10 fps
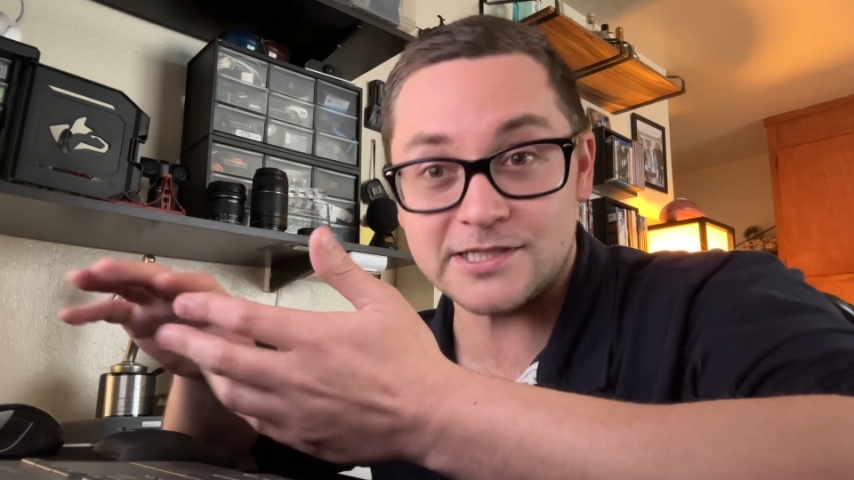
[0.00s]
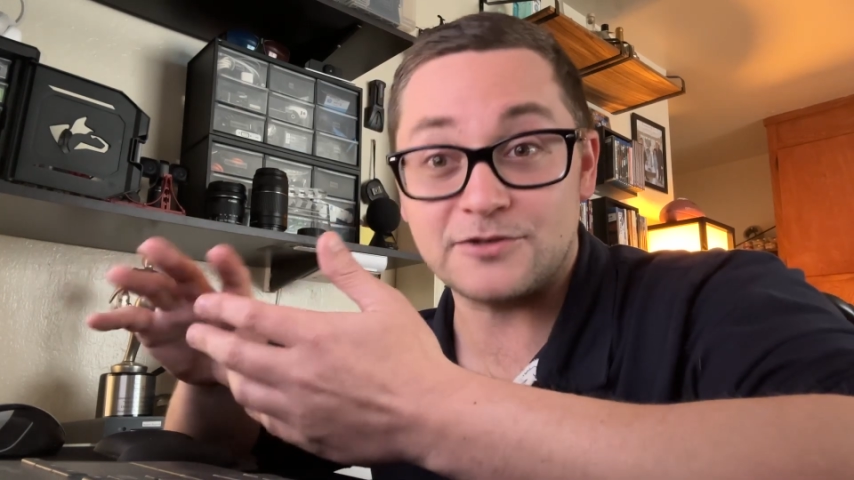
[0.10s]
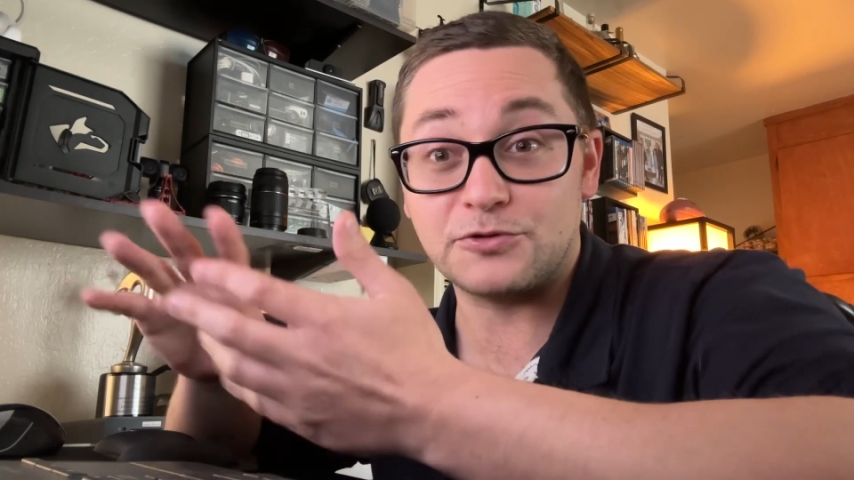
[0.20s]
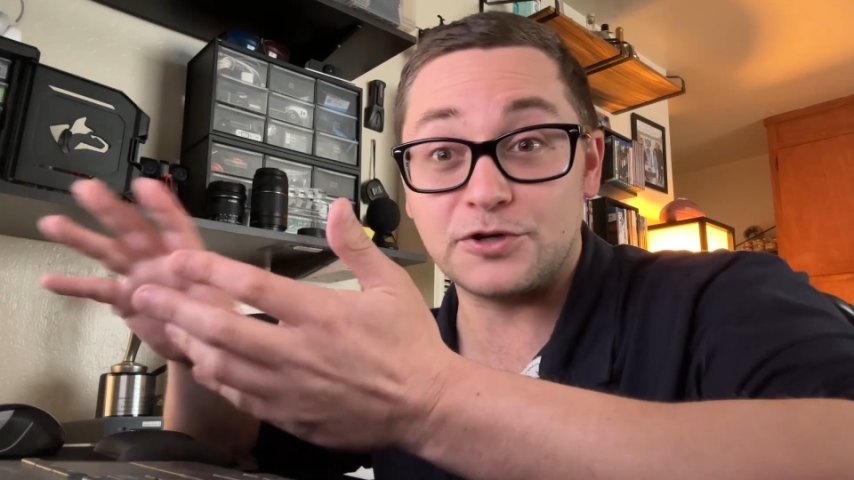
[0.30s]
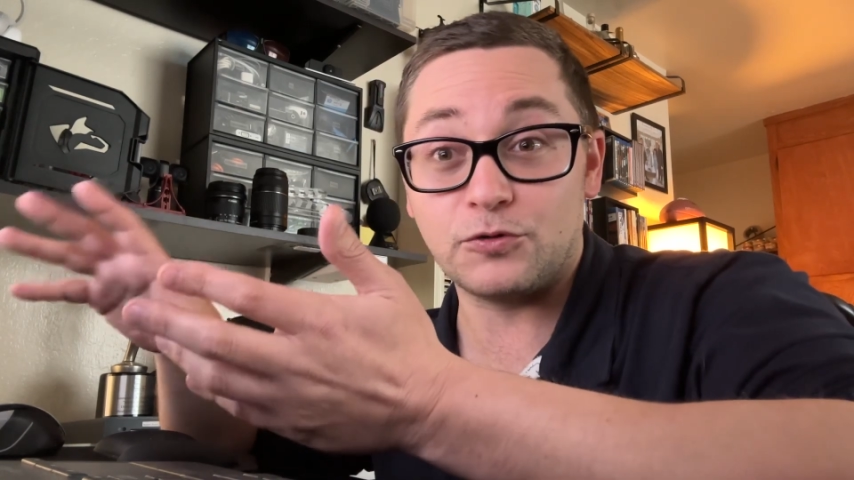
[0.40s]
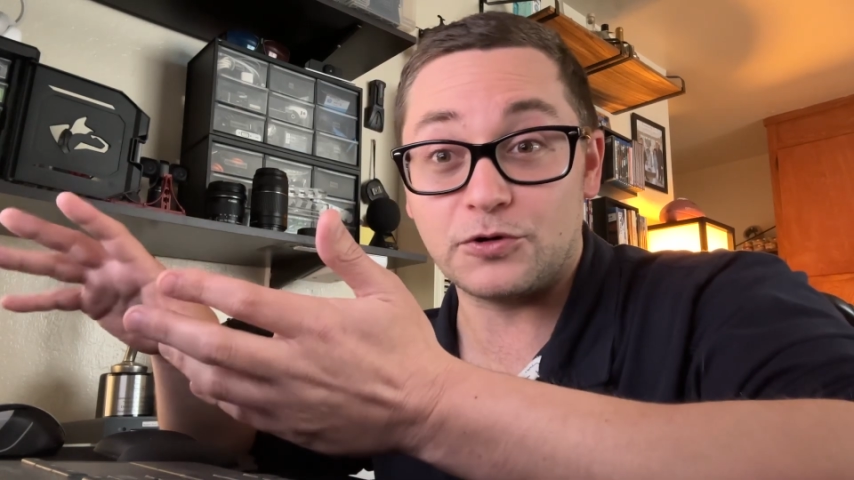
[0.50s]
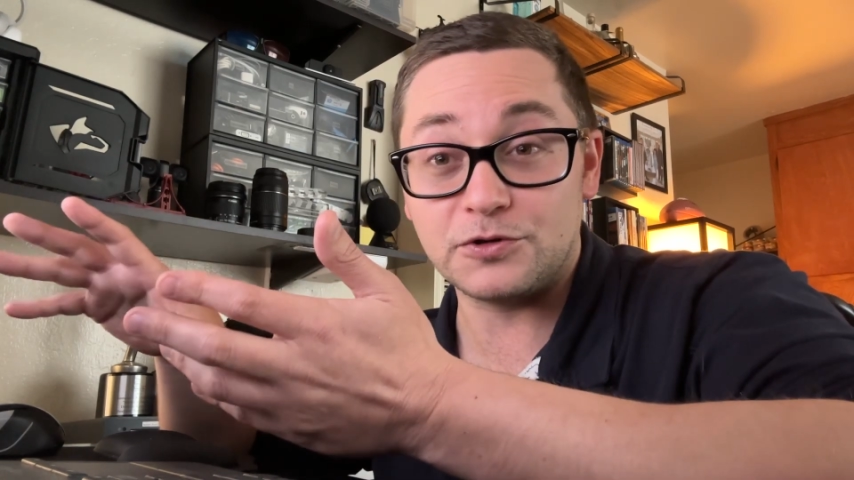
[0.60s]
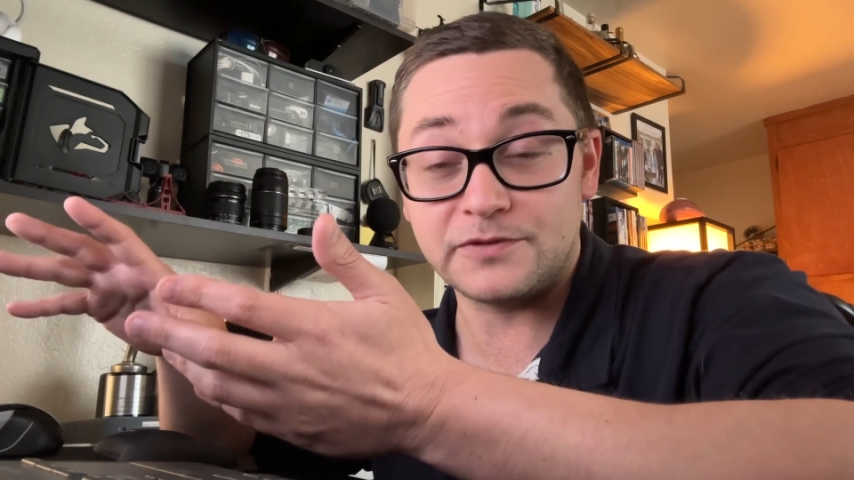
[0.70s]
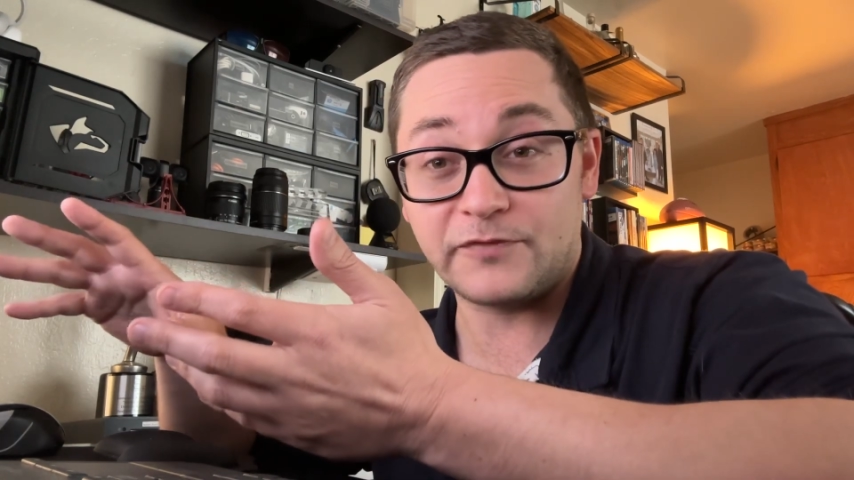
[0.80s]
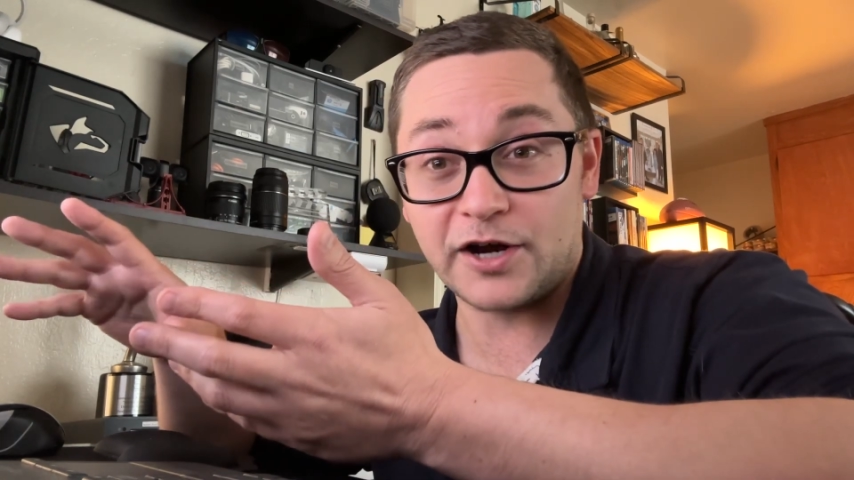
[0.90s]
in the real
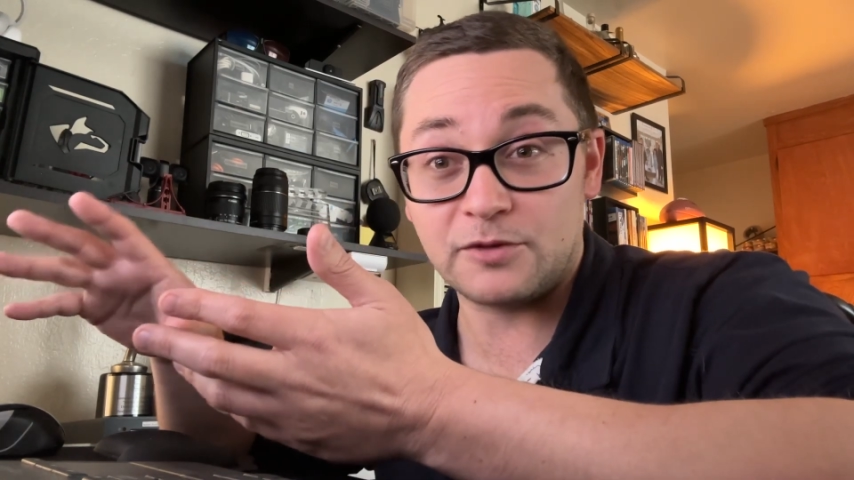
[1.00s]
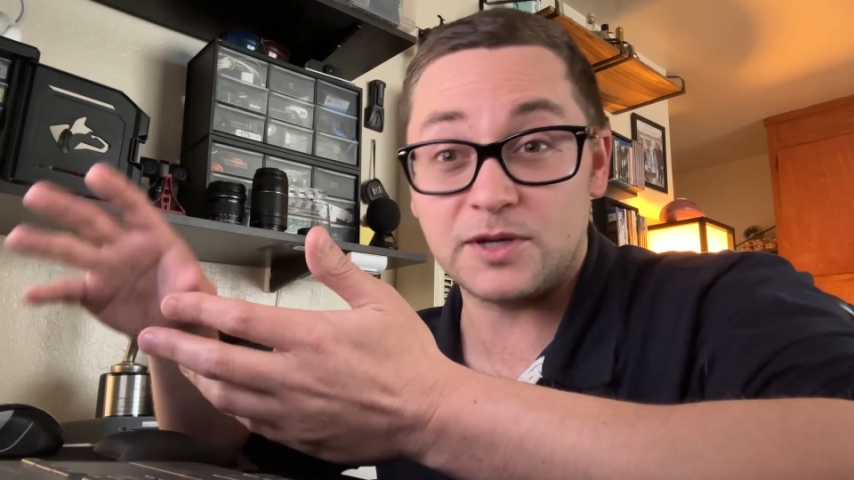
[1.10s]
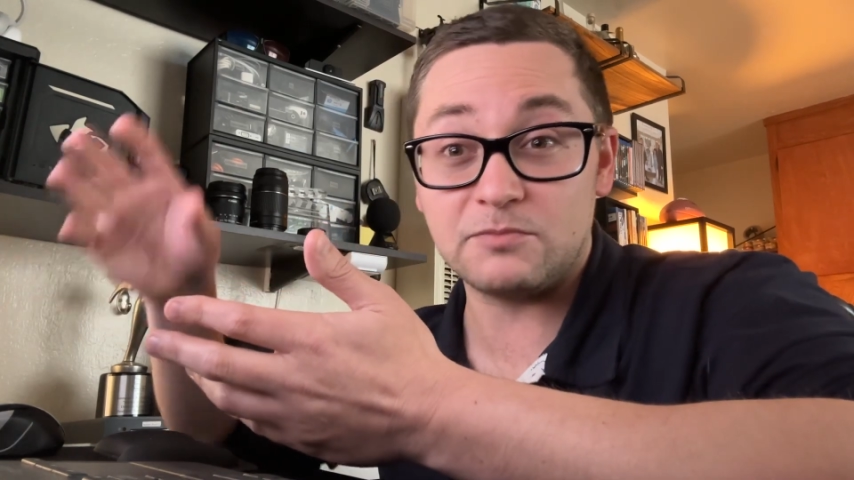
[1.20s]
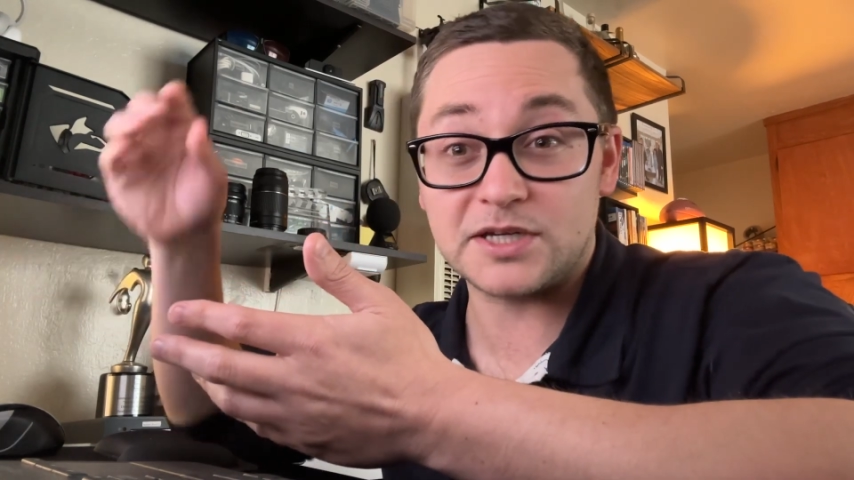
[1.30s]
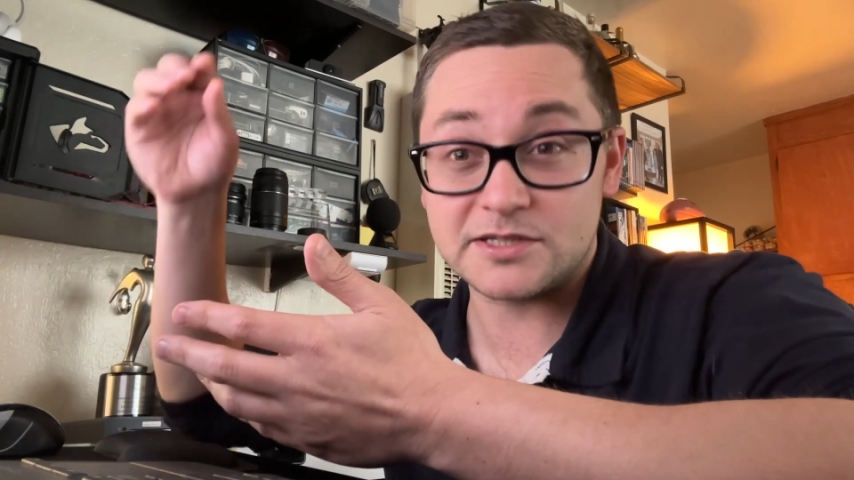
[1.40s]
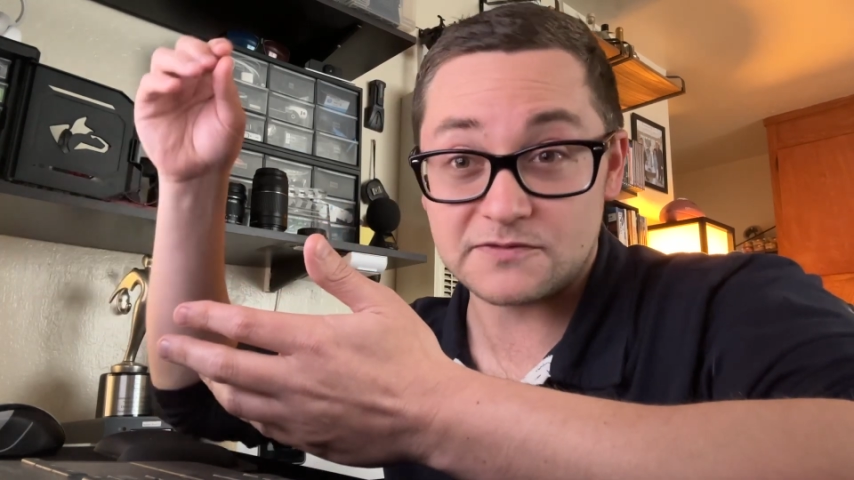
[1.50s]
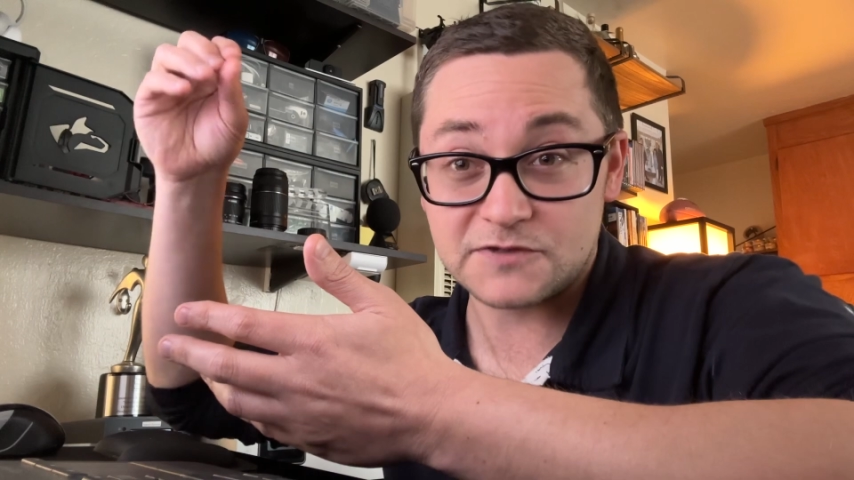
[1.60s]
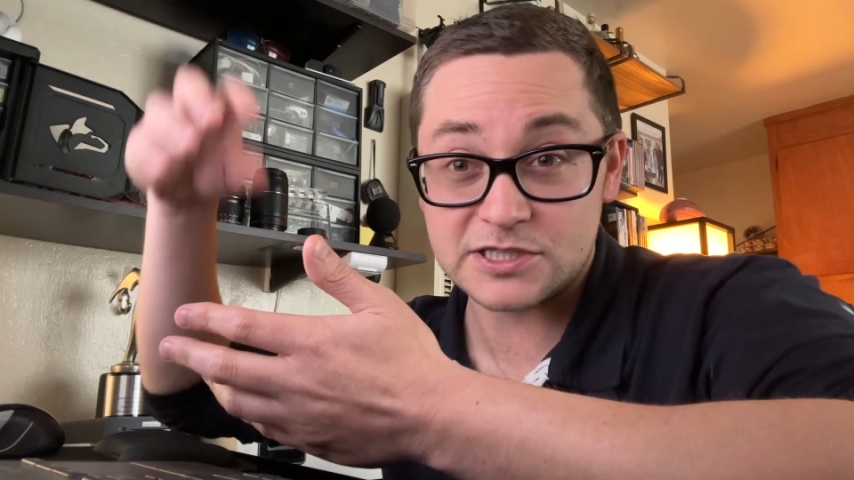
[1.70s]
world environment because of